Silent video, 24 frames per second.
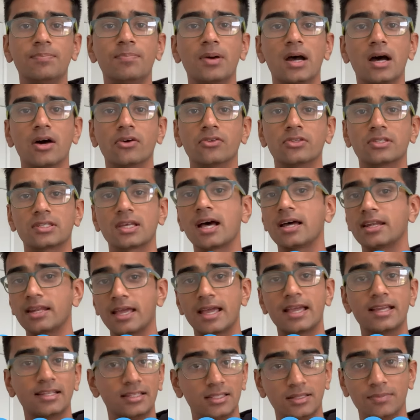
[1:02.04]
pounds and
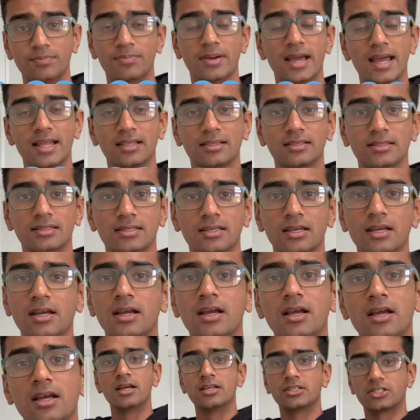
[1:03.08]
80 pence.
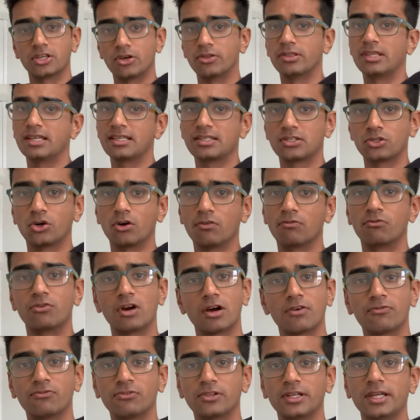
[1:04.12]
So this sort of
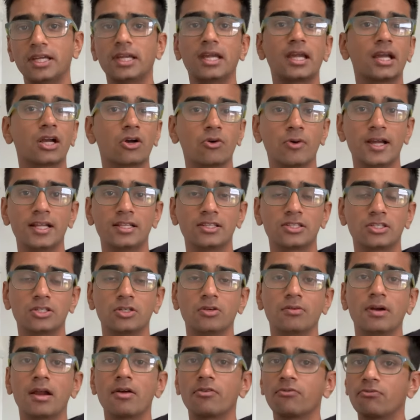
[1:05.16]
roughly equates
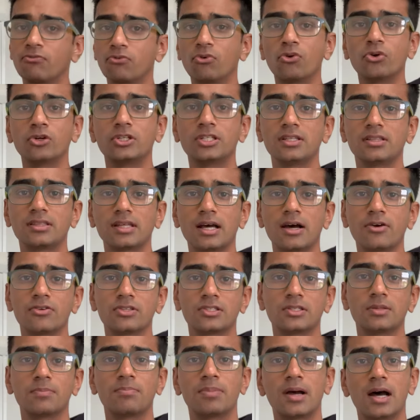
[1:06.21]
to around
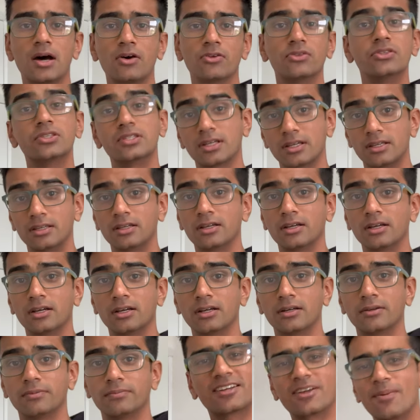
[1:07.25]
£40,000 a
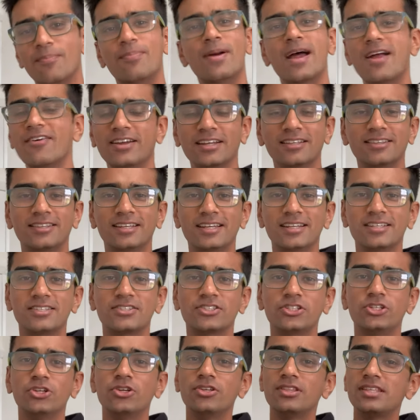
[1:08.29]
year. Comparing
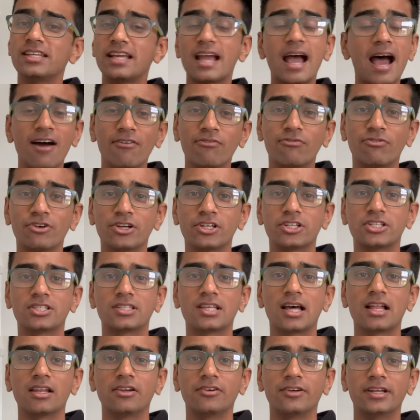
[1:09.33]
this to the average
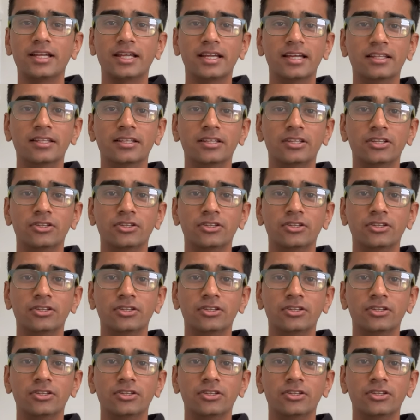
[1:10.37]
salary in the